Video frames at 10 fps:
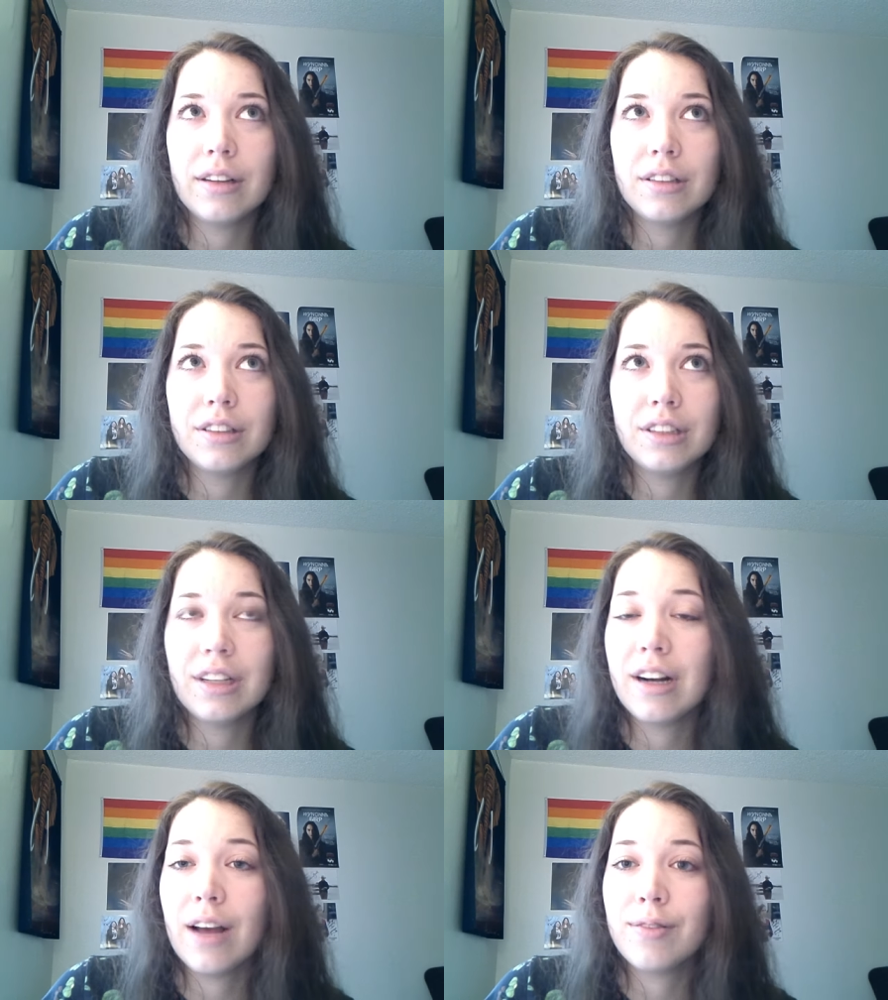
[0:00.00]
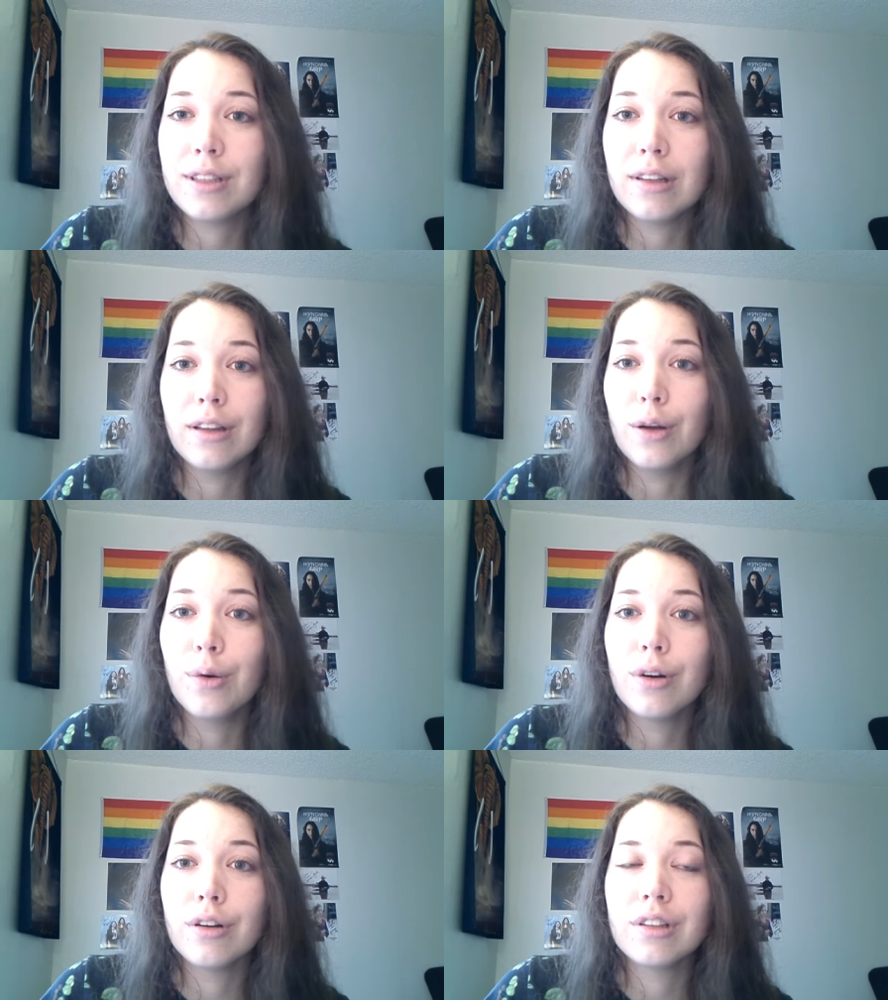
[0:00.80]
She didn't have to
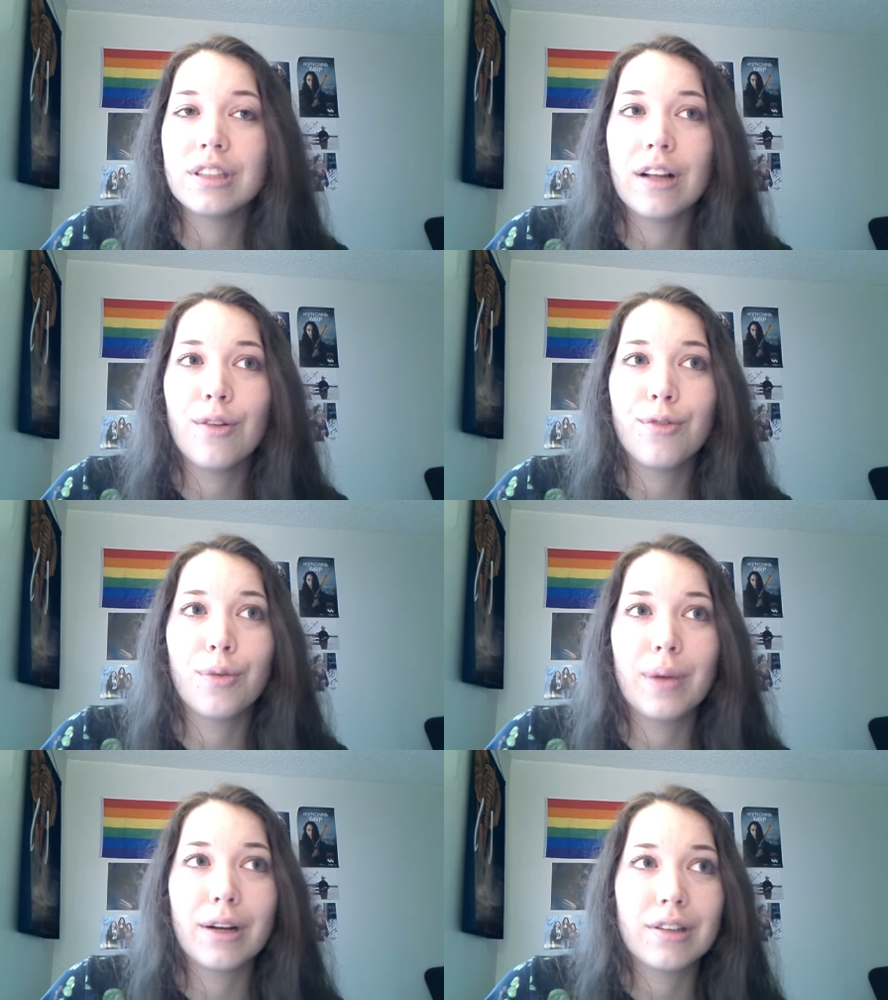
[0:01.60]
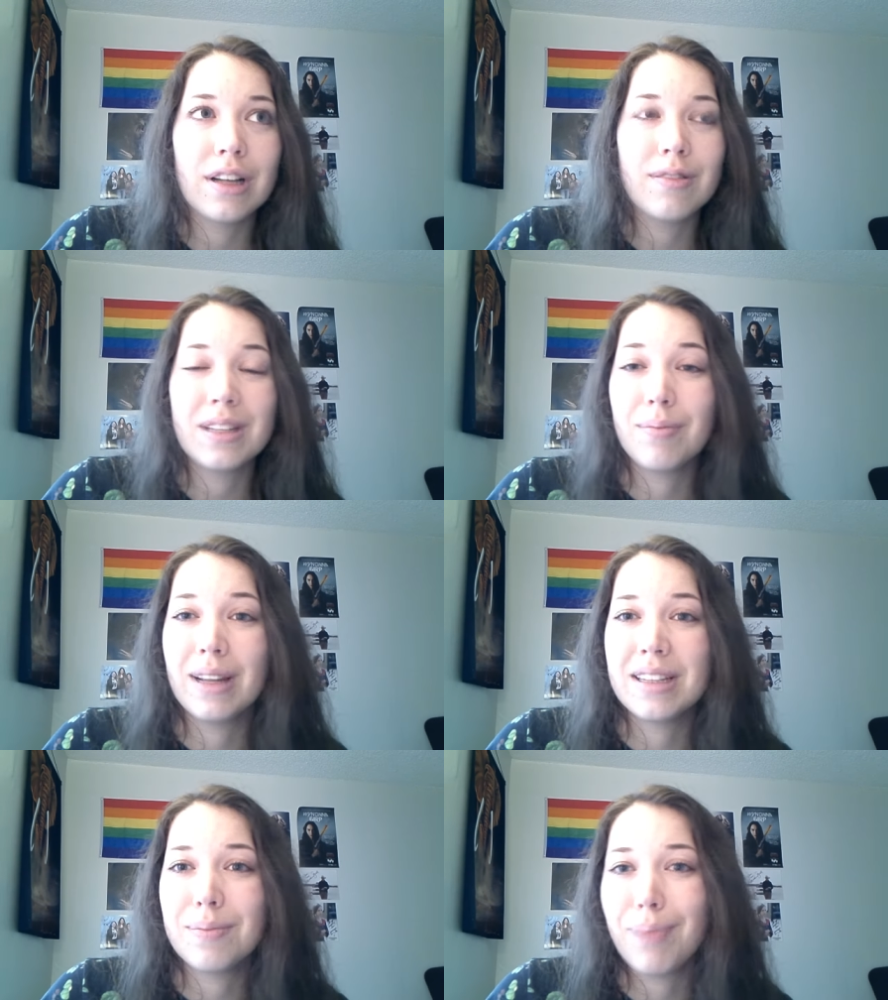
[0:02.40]
lower herself or make herself seem
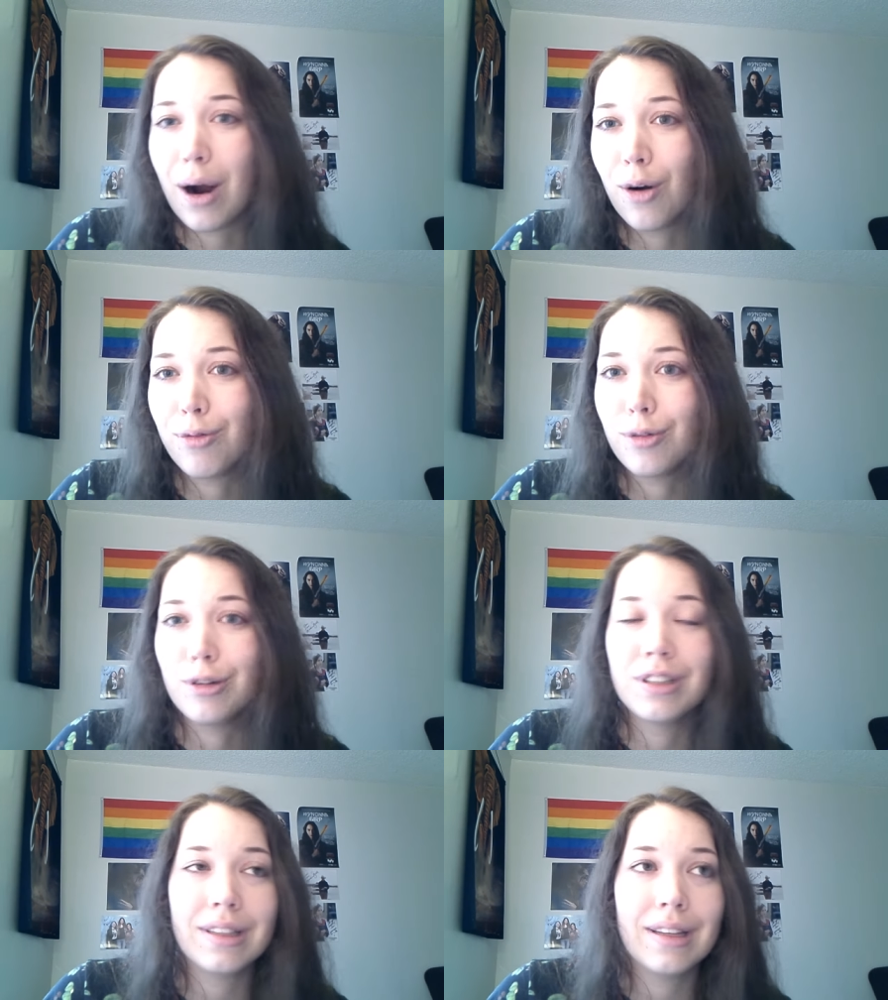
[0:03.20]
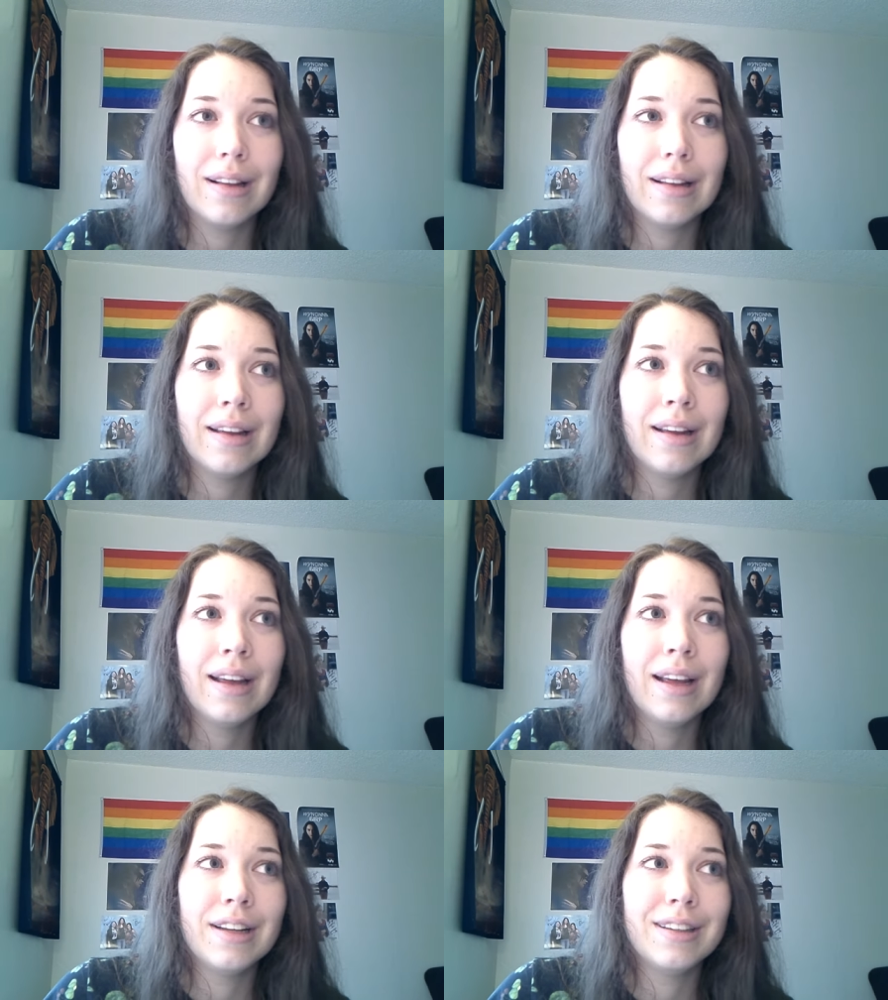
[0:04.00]
less powerful or skilled
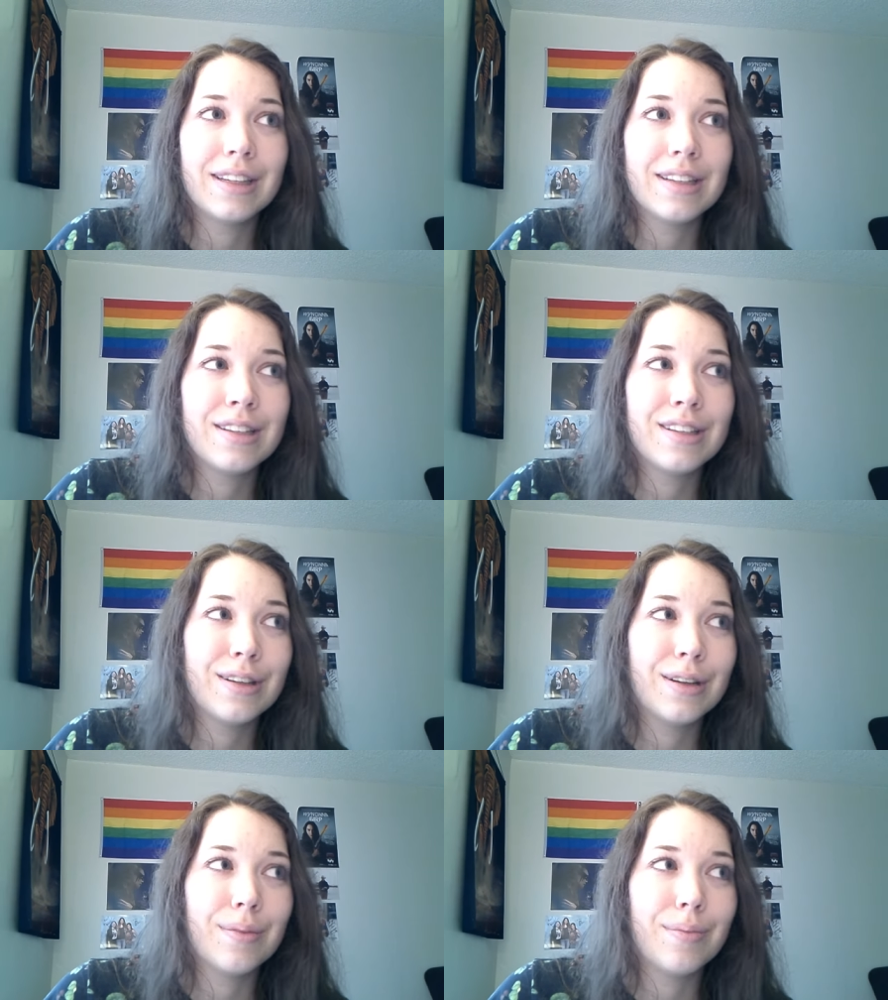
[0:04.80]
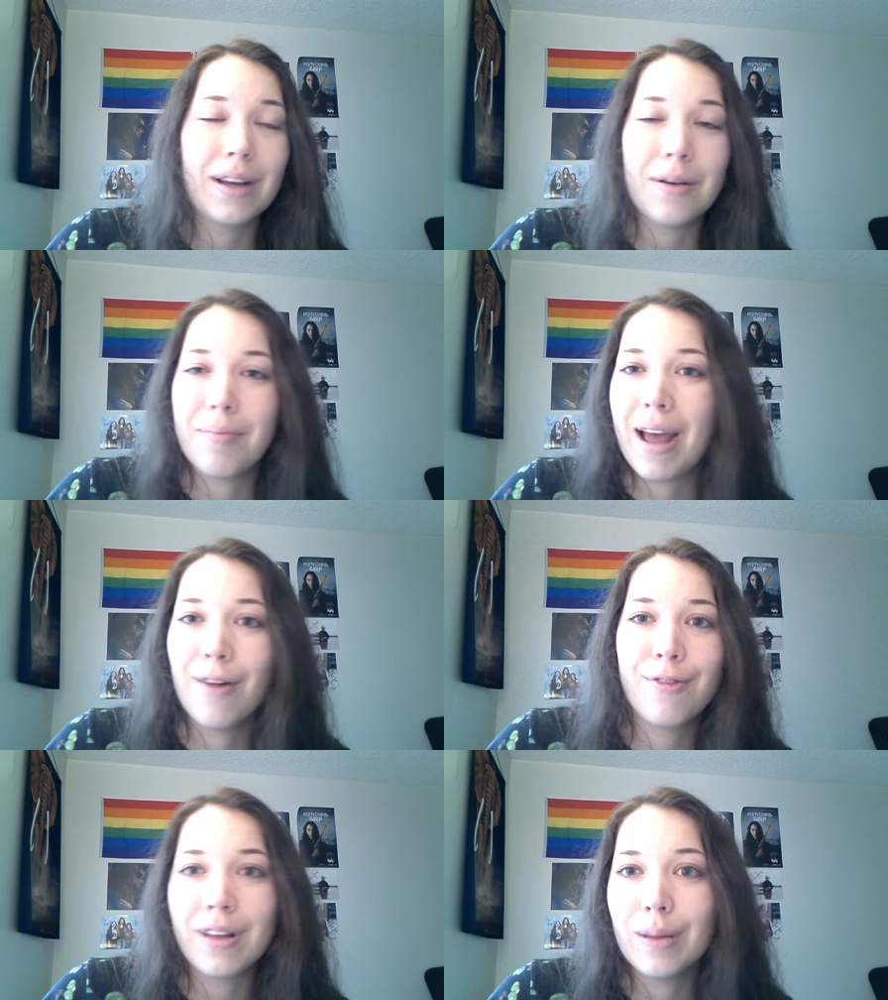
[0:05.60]
just to make a man
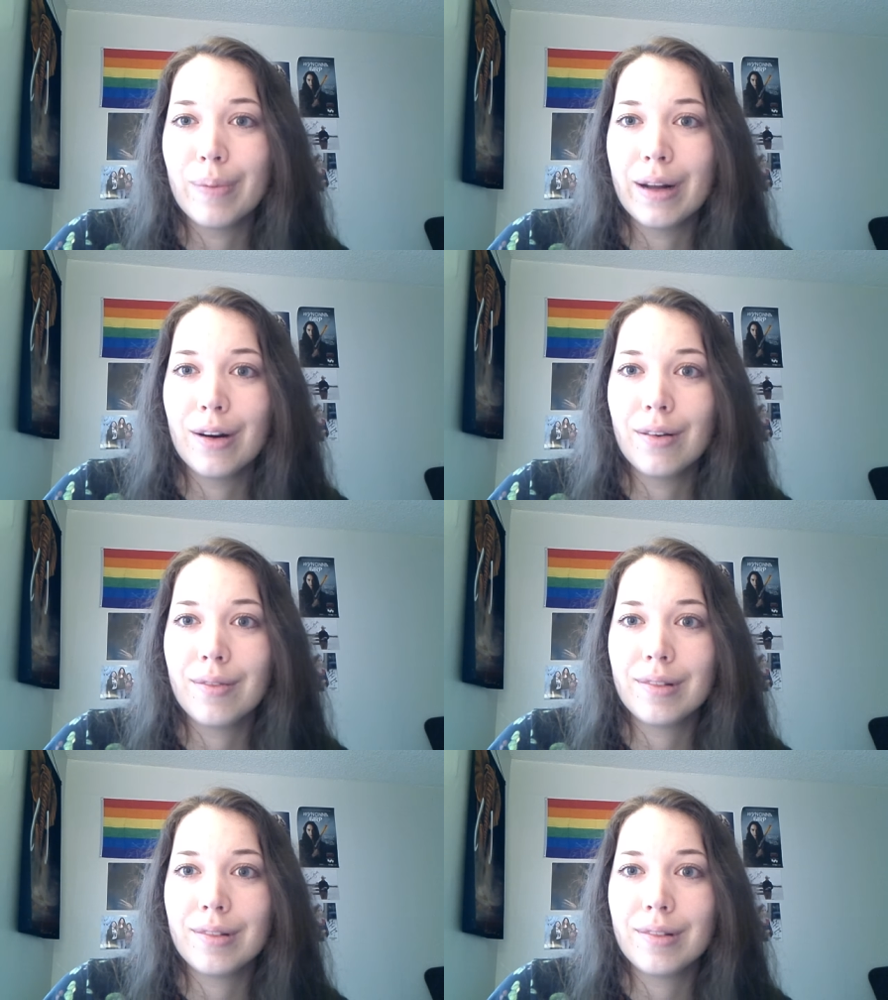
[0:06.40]
feel better.